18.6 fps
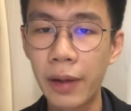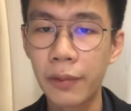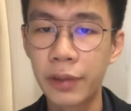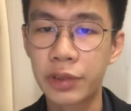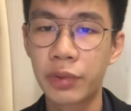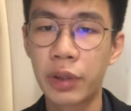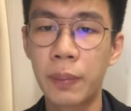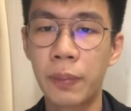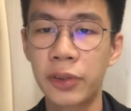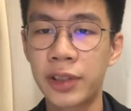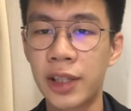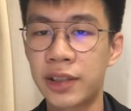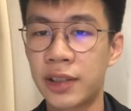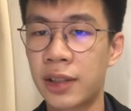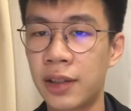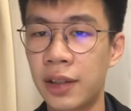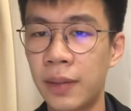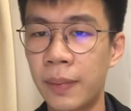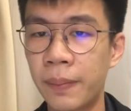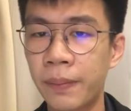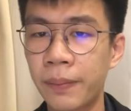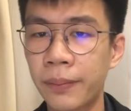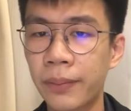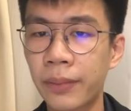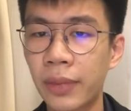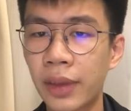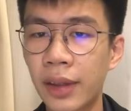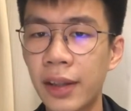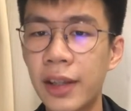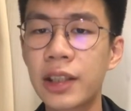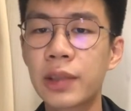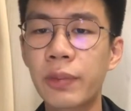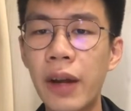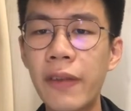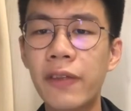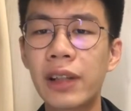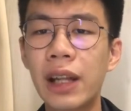was repossessing it. His
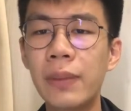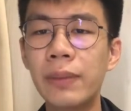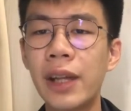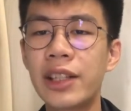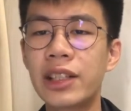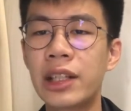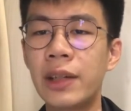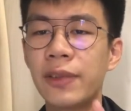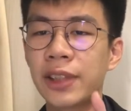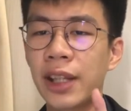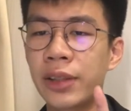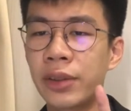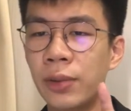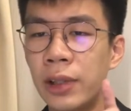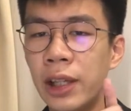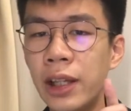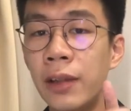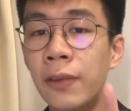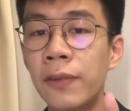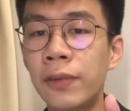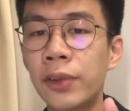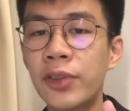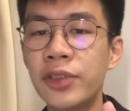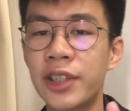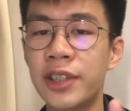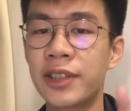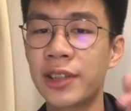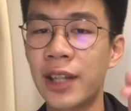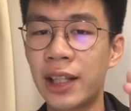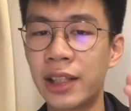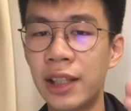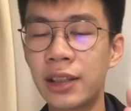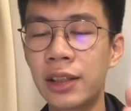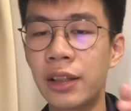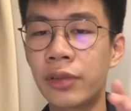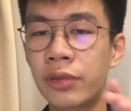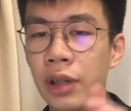wife claimed that she was unduly influenced in signing
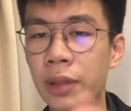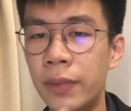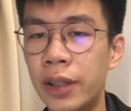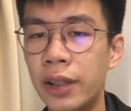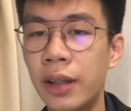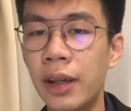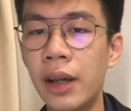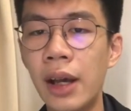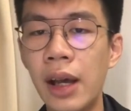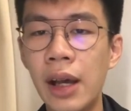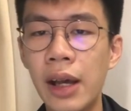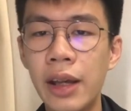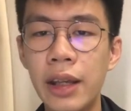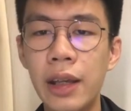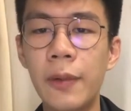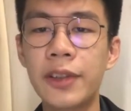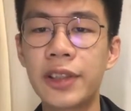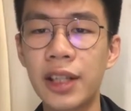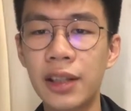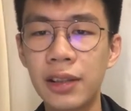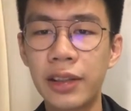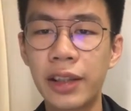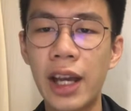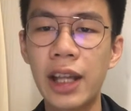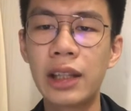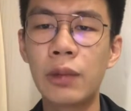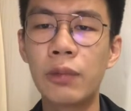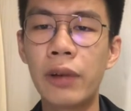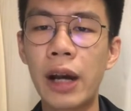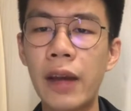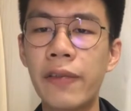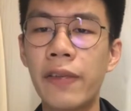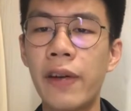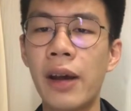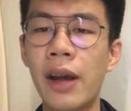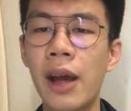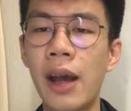the agreement. It was held that the
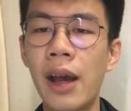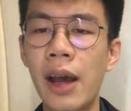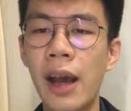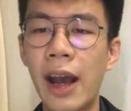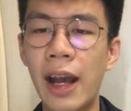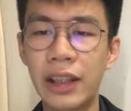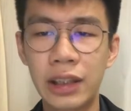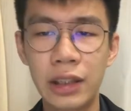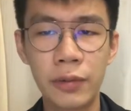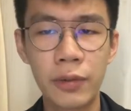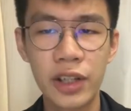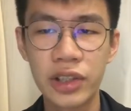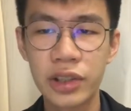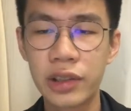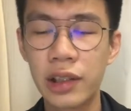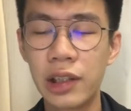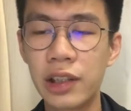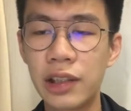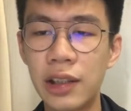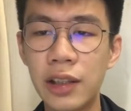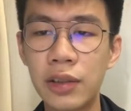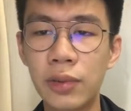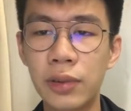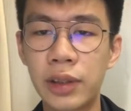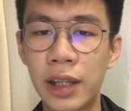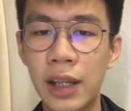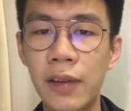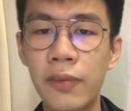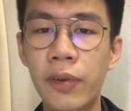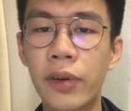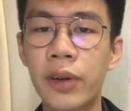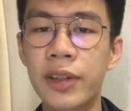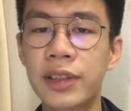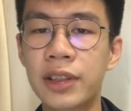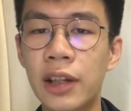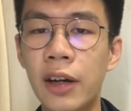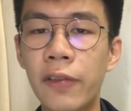wife had the rationality to think for
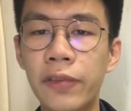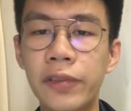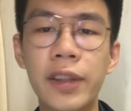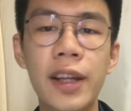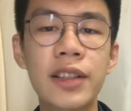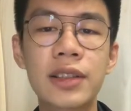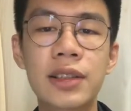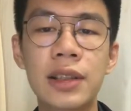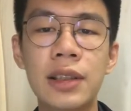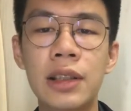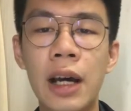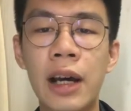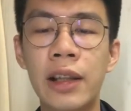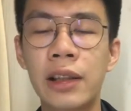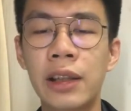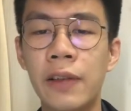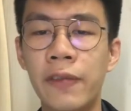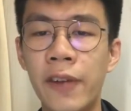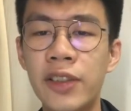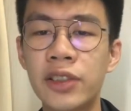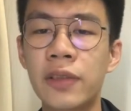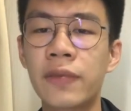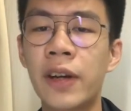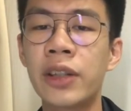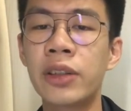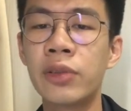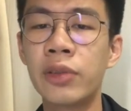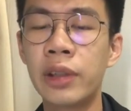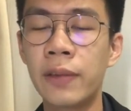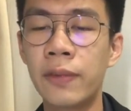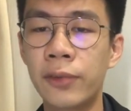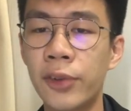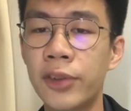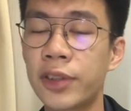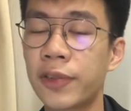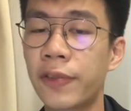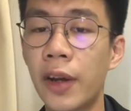herself, thus the defense of undue
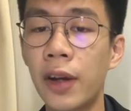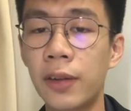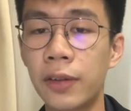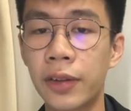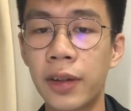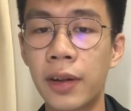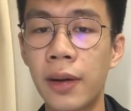influence failed.